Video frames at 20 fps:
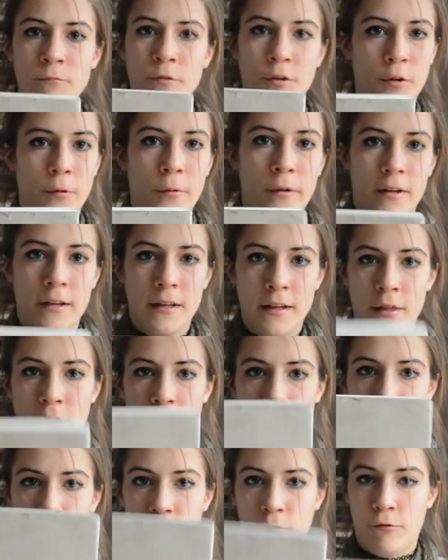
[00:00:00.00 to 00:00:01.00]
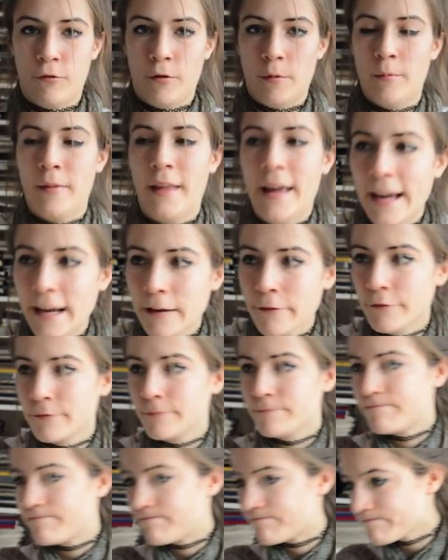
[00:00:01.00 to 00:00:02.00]
So I did this from
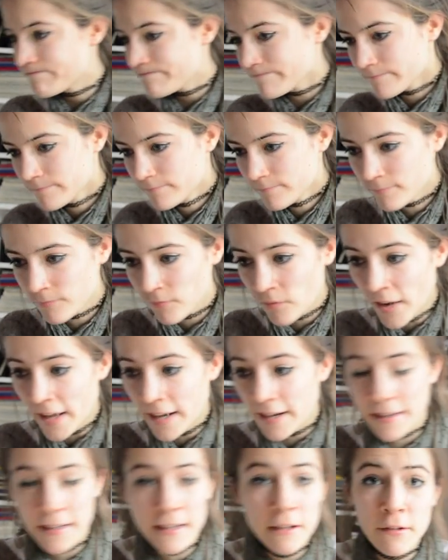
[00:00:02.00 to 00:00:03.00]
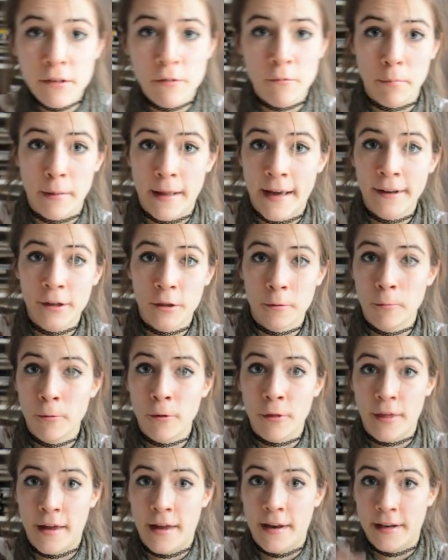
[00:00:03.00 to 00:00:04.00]
life, and I didn't even plan to
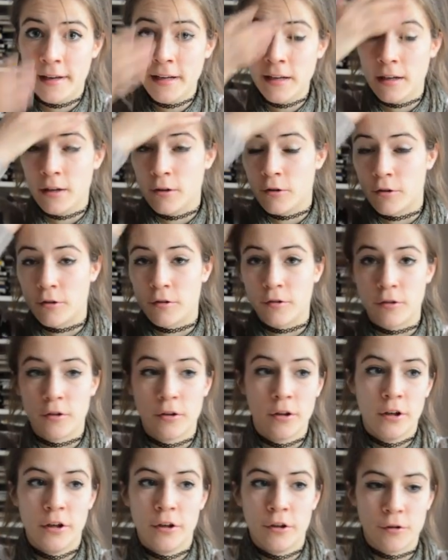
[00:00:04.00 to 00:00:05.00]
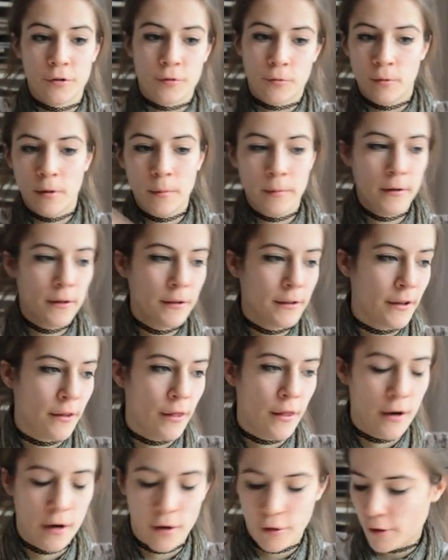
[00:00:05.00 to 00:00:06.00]
put that in. I just scribbled,
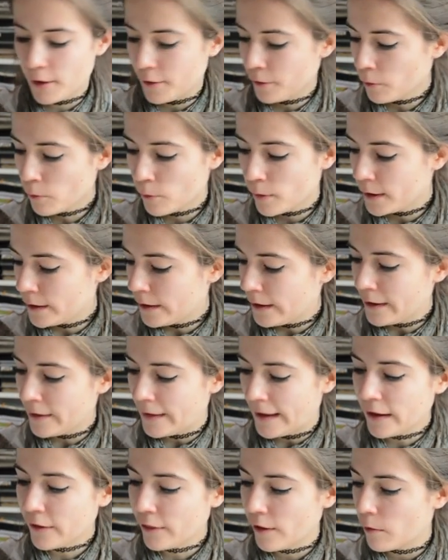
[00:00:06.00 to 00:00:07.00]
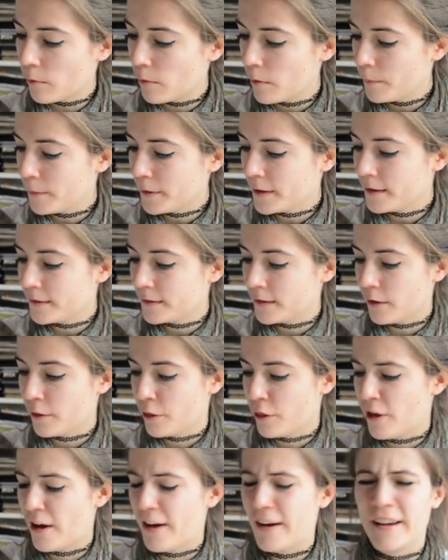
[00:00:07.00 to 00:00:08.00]
and then I thought, oh, I like that one because I
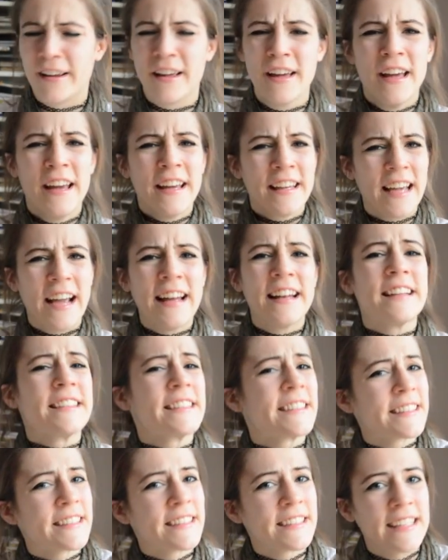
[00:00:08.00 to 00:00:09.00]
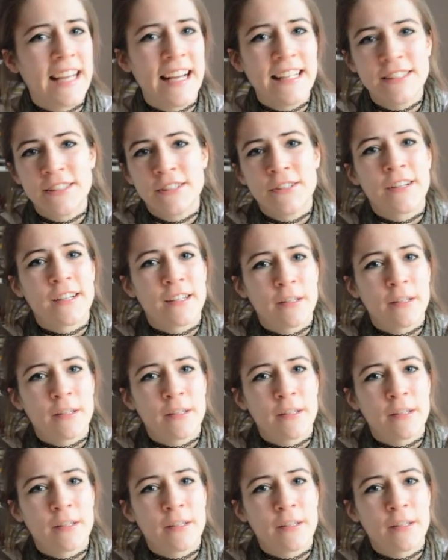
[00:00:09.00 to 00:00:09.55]
thought I kind of catched her